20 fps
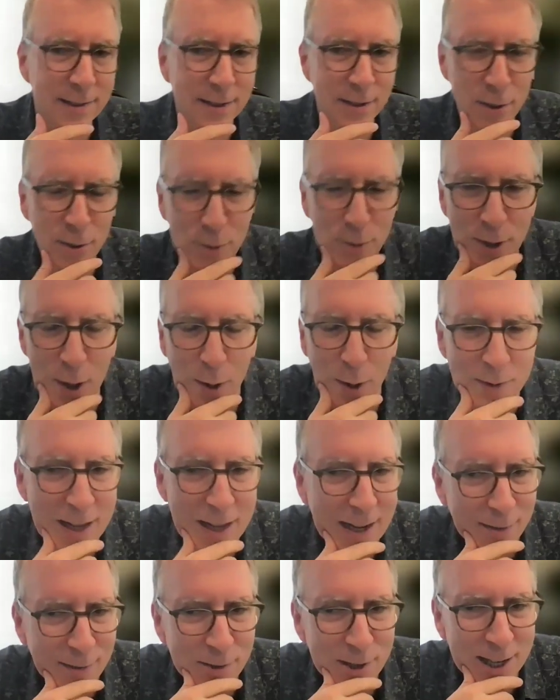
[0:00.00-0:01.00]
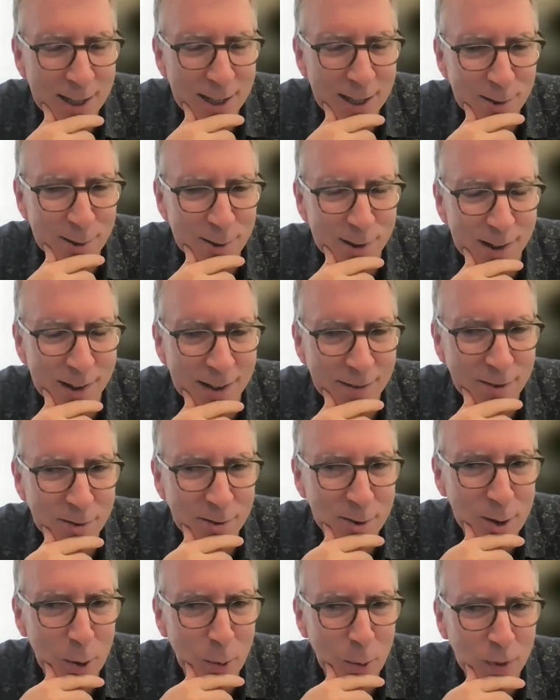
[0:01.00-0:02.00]
and you don't have to answer it live if
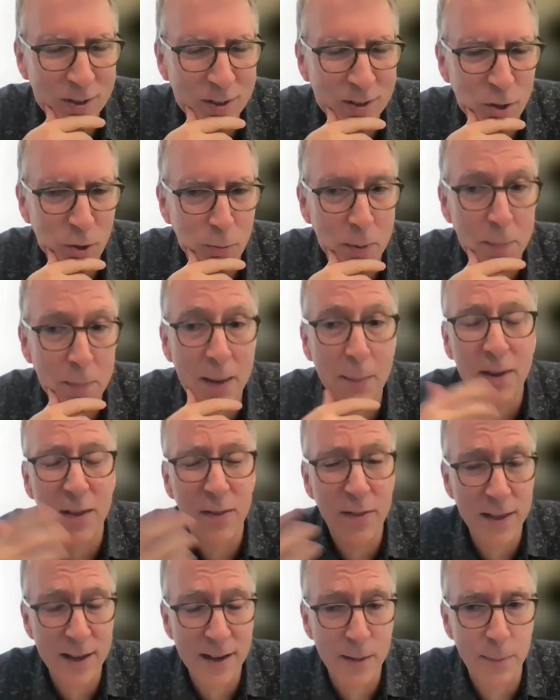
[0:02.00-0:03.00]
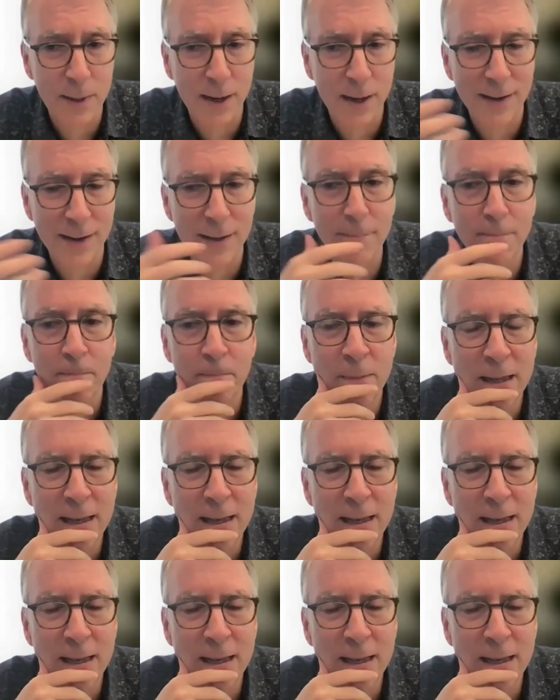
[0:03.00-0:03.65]
you don't want to, but maybe think about it.